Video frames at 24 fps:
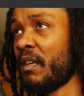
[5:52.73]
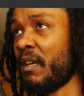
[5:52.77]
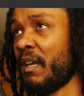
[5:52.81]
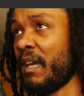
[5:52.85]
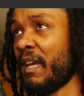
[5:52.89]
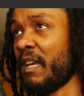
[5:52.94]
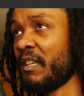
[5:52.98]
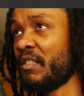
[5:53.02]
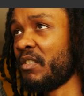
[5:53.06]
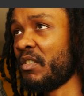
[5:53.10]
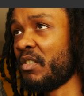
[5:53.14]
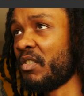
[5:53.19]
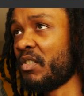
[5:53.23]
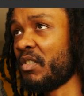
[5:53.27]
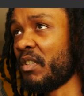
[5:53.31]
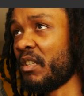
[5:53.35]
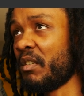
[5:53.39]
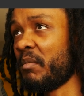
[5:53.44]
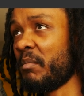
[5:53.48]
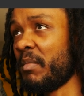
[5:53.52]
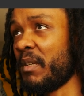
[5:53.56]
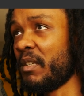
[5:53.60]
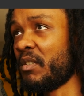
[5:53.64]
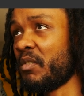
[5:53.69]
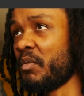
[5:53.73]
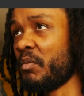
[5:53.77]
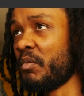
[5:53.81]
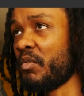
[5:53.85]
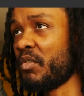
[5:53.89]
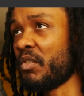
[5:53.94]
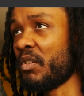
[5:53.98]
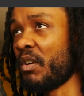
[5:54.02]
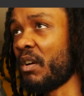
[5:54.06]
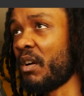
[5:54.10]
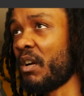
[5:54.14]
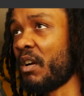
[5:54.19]
edges shouldn't be too
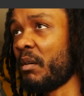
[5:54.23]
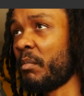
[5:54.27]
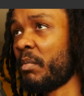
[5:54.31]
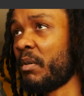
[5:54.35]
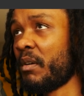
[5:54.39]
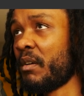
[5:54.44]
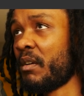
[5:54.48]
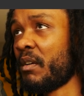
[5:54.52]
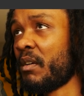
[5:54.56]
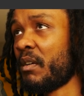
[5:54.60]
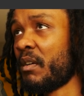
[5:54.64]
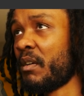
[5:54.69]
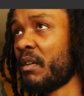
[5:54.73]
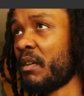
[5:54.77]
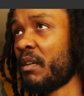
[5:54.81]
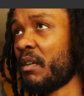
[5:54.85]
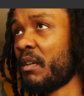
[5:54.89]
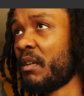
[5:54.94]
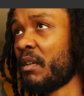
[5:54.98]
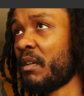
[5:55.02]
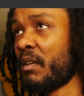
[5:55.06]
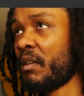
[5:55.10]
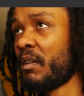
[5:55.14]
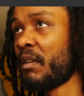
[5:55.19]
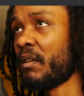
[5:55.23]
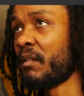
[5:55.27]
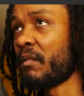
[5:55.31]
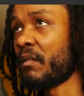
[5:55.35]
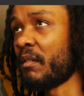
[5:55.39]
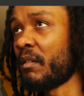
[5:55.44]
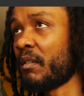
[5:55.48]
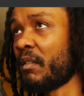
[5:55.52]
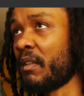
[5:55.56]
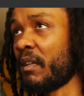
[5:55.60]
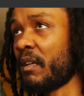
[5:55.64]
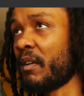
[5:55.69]
sharp.
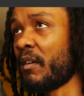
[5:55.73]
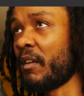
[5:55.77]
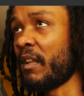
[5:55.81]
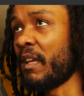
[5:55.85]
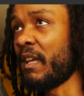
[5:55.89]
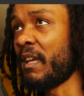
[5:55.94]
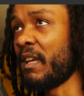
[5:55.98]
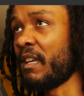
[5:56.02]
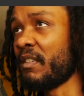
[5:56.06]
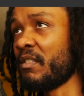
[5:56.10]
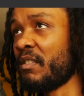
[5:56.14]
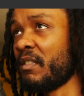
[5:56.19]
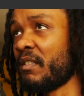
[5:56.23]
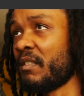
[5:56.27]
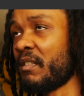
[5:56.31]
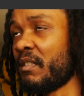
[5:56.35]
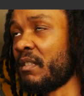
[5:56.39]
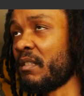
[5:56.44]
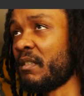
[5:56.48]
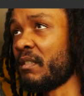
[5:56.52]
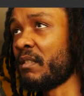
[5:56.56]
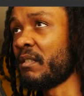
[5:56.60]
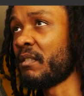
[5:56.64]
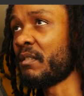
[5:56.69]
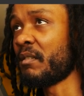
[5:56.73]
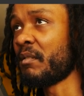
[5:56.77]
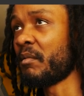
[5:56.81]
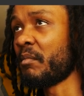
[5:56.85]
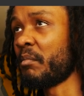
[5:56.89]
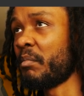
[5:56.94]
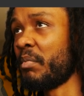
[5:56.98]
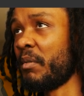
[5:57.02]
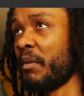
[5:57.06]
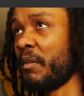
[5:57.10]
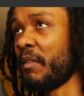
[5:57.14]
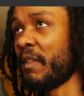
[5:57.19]
Click on the edges and
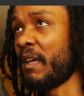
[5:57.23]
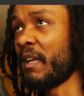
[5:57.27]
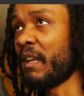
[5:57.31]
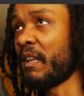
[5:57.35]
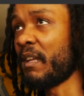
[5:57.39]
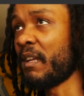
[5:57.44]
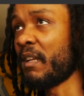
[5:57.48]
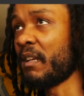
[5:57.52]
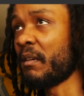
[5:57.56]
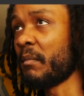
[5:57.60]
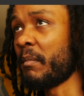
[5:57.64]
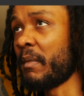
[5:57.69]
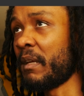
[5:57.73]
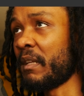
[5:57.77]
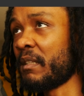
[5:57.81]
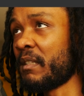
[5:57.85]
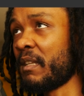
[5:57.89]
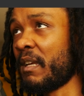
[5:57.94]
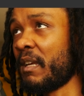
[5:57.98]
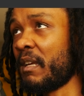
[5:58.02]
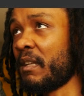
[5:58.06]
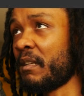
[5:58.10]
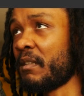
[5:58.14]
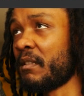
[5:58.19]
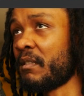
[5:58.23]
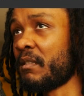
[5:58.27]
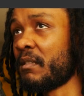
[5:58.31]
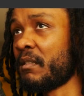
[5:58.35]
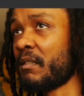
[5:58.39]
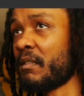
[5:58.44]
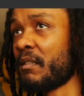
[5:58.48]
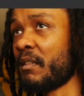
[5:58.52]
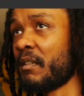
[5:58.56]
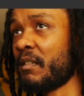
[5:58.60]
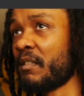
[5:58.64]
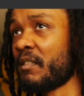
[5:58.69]
pull that in to make that
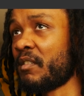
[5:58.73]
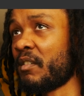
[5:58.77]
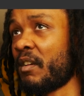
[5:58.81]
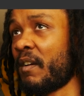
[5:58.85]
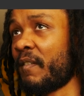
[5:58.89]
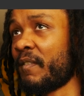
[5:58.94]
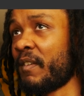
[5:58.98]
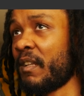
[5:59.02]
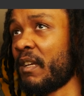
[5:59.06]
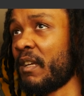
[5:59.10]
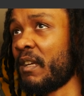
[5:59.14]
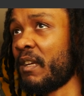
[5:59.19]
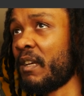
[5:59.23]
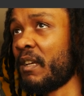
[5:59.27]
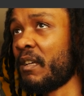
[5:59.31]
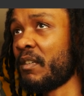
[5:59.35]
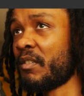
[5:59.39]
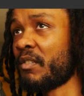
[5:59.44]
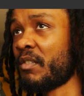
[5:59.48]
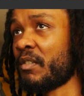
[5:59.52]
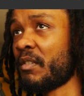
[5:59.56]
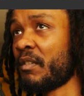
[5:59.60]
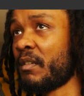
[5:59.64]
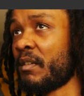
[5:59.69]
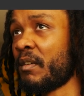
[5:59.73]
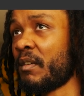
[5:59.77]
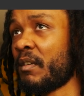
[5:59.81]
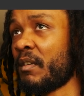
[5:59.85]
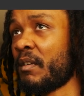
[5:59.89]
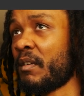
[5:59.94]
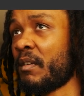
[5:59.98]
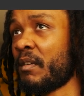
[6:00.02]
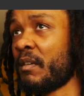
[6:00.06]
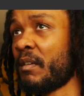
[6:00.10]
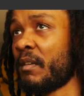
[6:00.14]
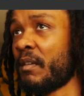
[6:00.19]
a soft edge.
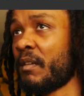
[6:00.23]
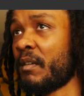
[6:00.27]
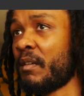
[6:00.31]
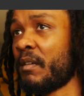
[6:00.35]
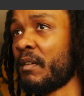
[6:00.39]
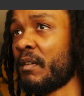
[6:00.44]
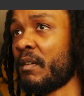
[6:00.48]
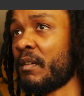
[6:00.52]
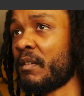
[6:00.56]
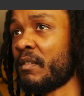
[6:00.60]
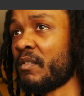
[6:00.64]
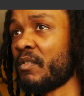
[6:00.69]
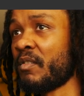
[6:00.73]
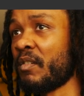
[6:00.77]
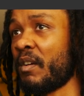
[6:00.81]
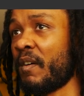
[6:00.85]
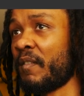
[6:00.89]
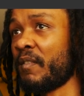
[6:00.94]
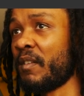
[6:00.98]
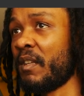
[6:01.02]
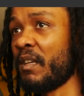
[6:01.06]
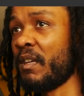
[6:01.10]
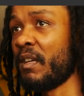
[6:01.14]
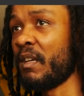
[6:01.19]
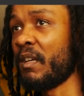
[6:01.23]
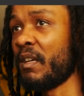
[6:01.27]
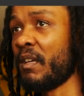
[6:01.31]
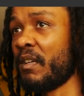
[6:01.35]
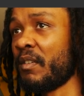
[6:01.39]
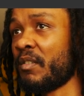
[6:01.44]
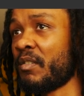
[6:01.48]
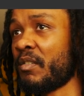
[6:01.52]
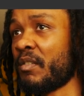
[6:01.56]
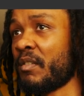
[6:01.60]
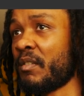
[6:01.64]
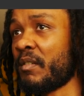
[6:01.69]
Soft
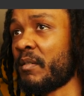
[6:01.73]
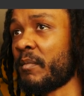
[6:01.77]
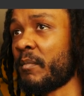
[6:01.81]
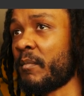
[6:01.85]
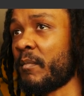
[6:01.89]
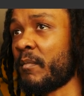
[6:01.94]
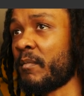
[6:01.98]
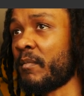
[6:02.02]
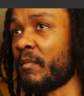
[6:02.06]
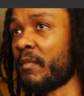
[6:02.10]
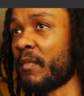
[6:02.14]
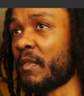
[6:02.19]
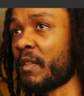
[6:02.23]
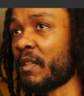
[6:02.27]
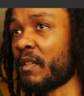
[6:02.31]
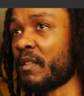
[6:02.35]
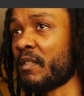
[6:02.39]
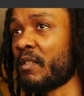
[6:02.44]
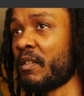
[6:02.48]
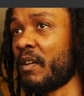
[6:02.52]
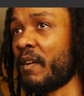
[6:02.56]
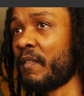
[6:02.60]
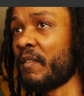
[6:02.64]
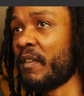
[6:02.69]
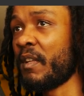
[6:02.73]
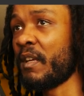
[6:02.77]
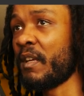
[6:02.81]
edge. Soft